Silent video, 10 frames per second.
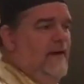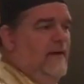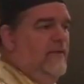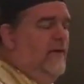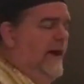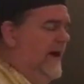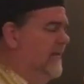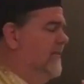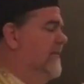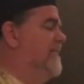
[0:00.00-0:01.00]
And though
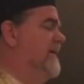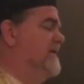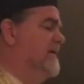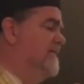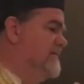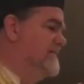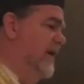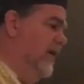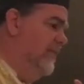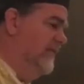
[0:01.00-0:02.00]
Adam repented of his
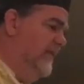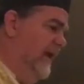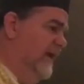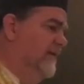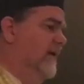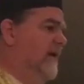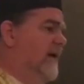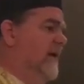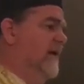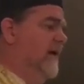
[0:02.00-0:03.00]
terrible sin,
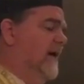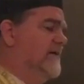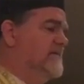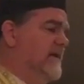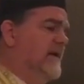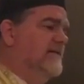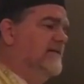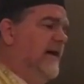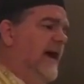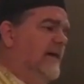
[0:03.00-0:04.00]
God said
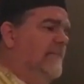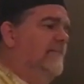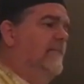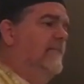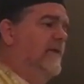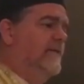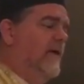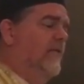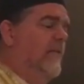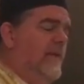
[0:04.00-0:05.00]
to Adam that
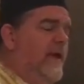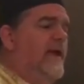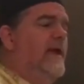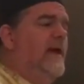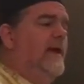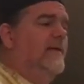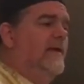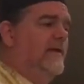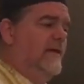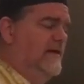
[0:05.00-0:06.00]
there will be, and
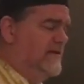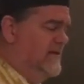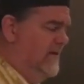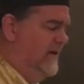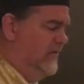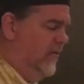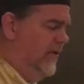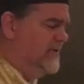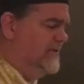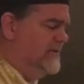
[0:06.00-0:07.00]
that he stood, he
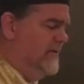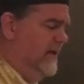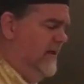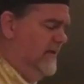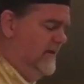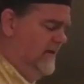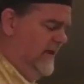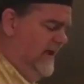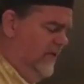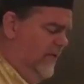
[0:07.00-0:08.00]
lost, the
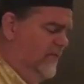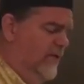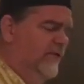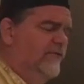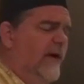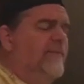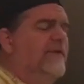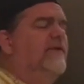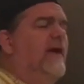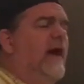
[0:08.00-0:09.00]
evil rose up in
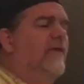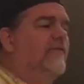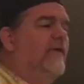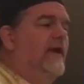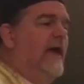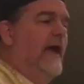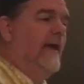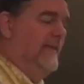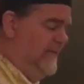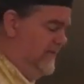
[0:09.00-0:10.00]
his house
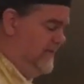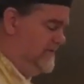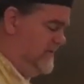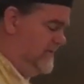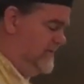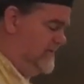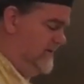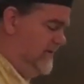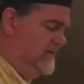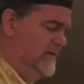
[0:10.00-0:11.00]
and that there
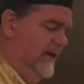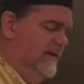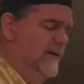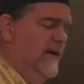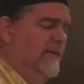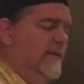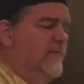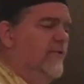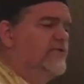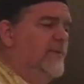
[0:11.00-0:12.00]
is a, a, sin that
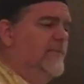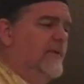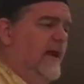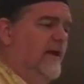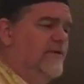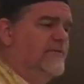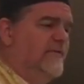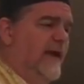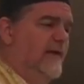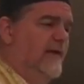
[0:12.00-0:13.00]
rose up in the house
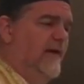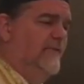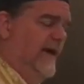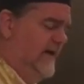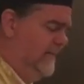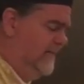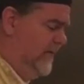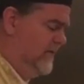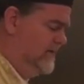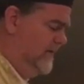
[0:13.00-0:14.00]
of,
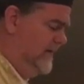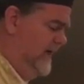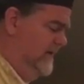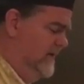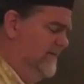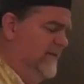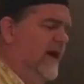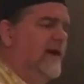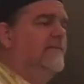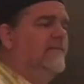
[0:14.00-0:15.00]
Adam until the end of
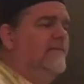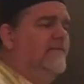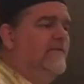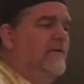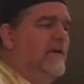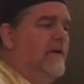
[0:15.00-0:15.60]
times.